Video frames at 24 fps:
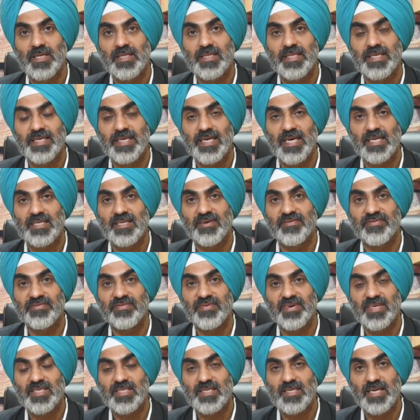They are the
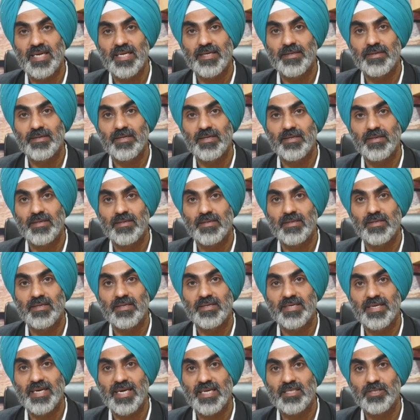first line
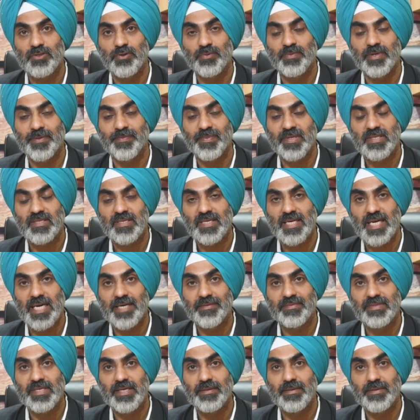drugs to be prescribed.